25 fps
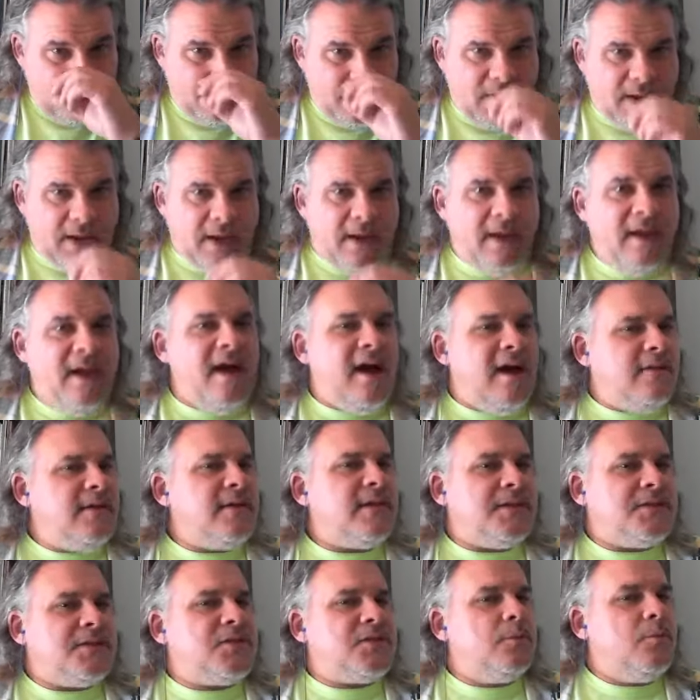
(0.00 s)
Yeah, I
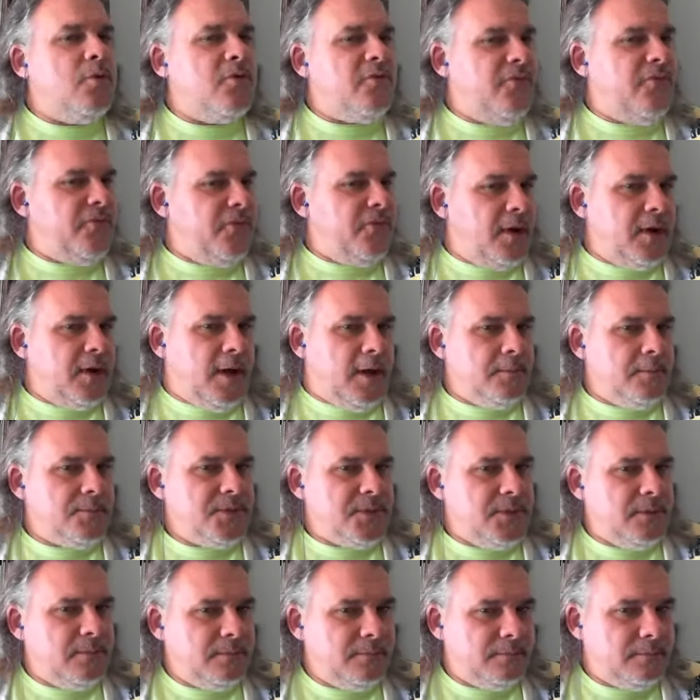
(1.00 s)
think that's the more fun
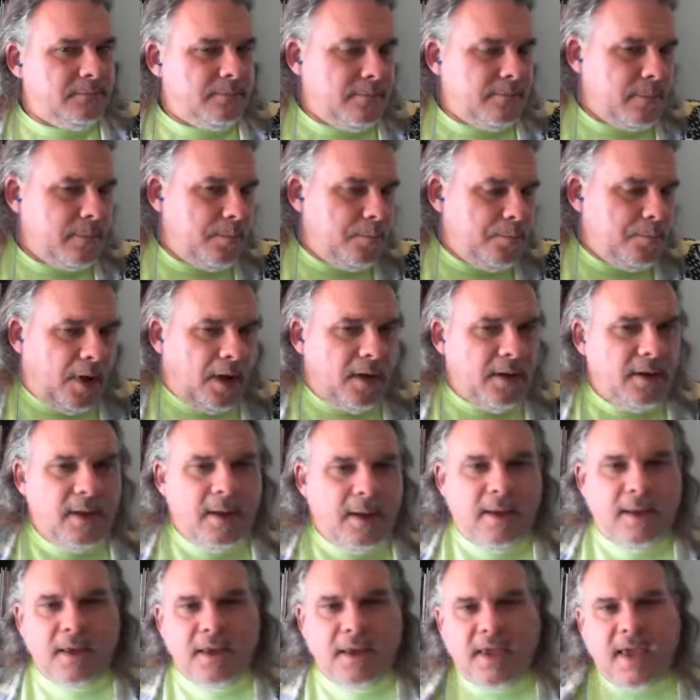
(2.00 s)
option. But
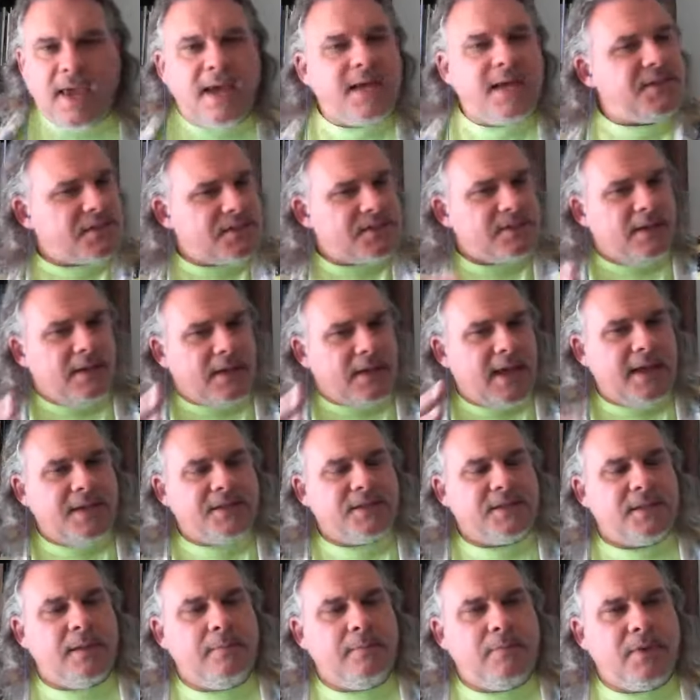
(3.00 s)
in case
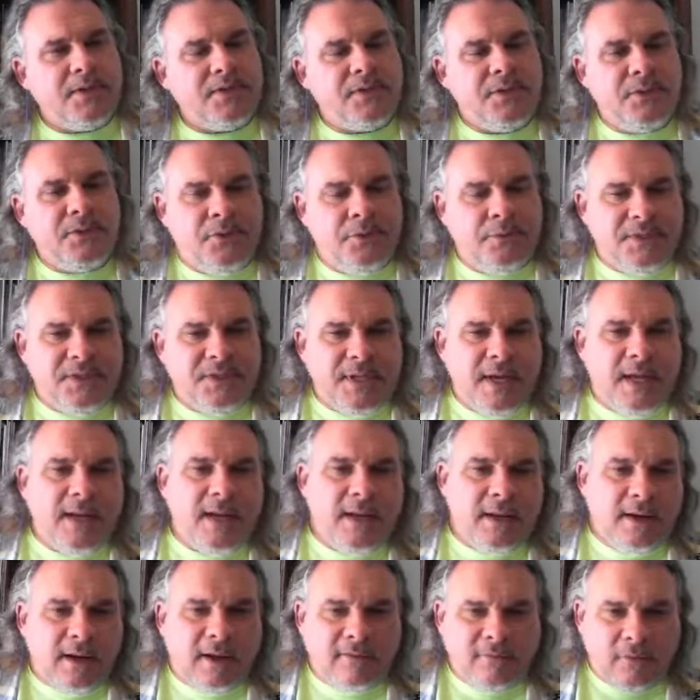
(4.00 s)
that brings you to a dead
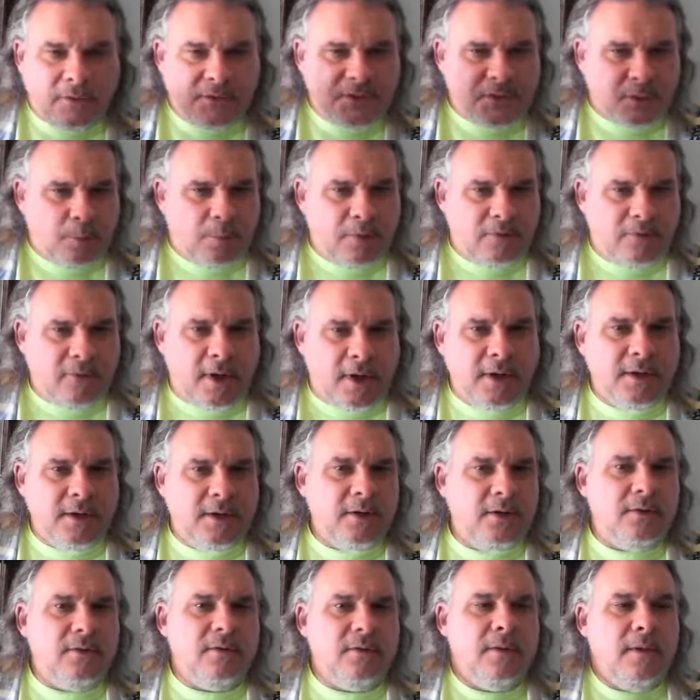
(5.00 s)
end, I've also provided
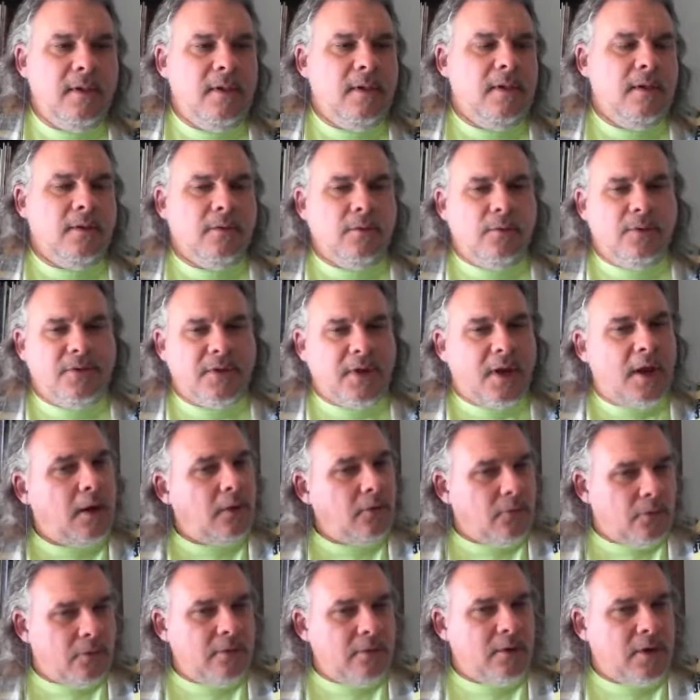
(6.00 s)
you with a
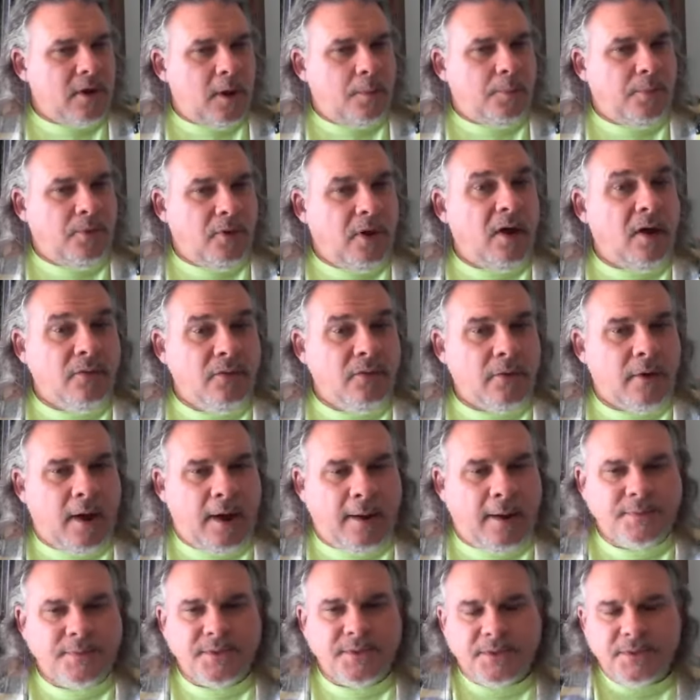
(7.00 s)
couple other
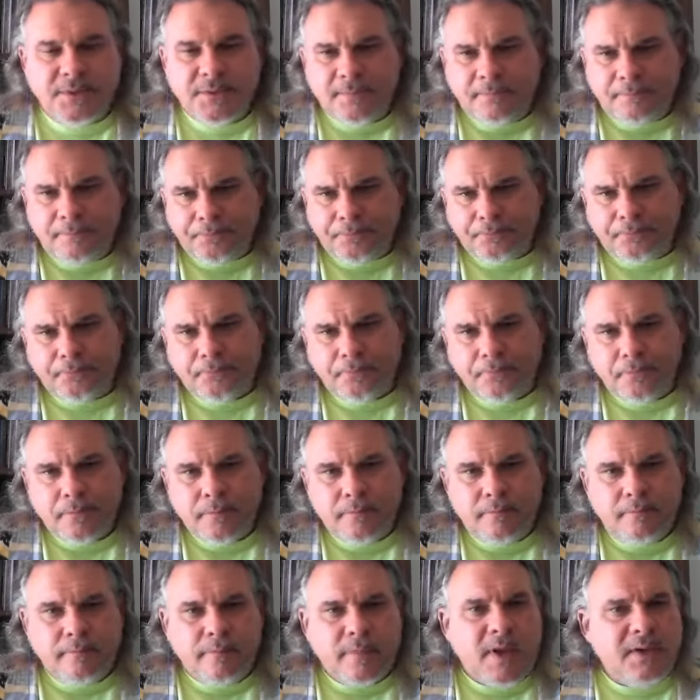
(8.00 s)
options
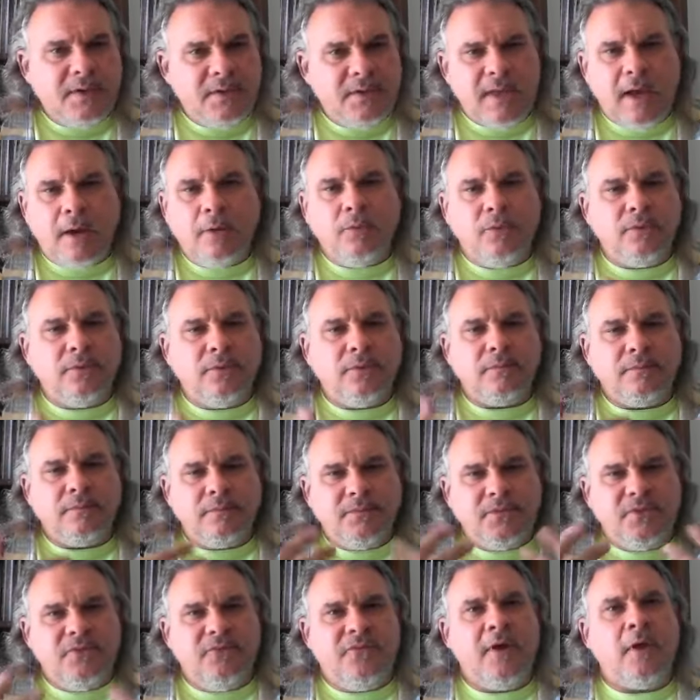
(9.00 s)
that will
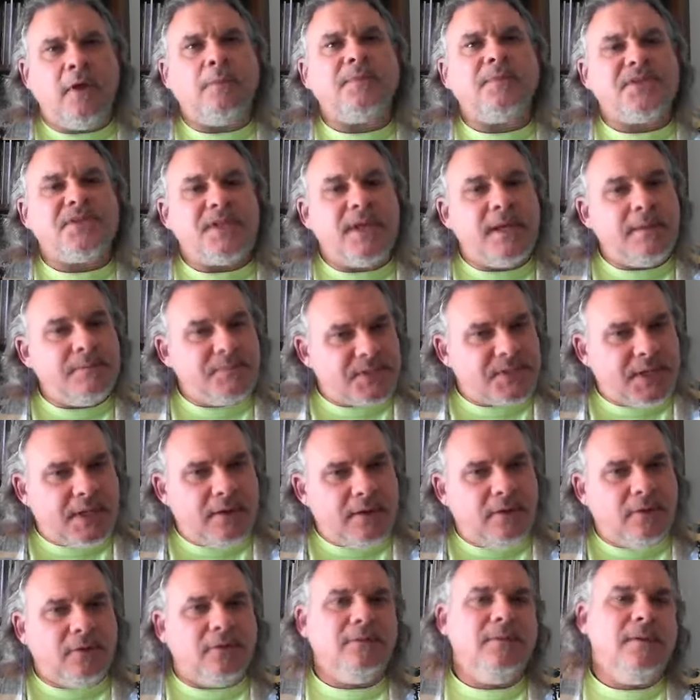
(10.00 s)
develop the same
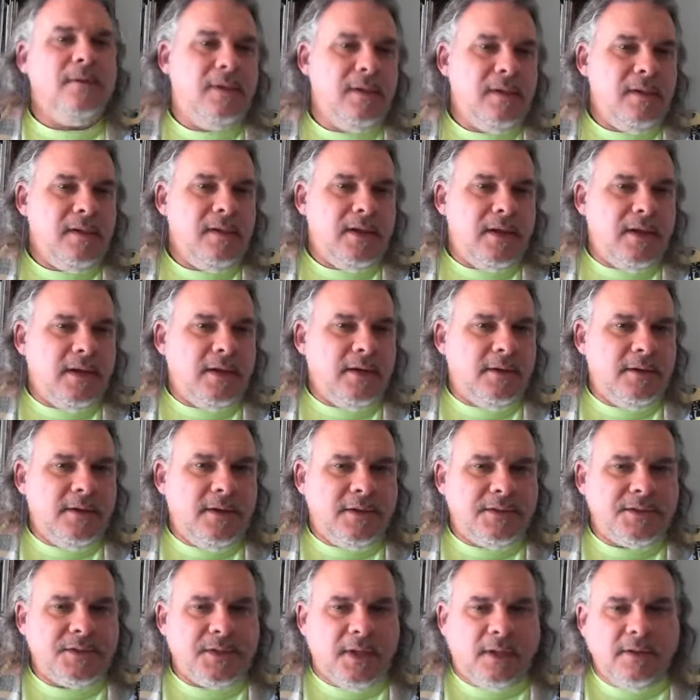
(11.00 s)
skill
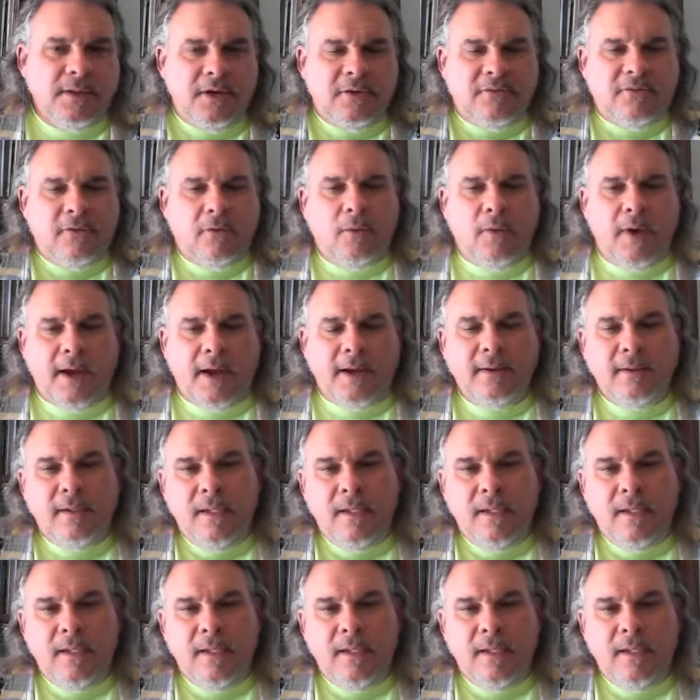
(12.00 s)
in a slightly different way.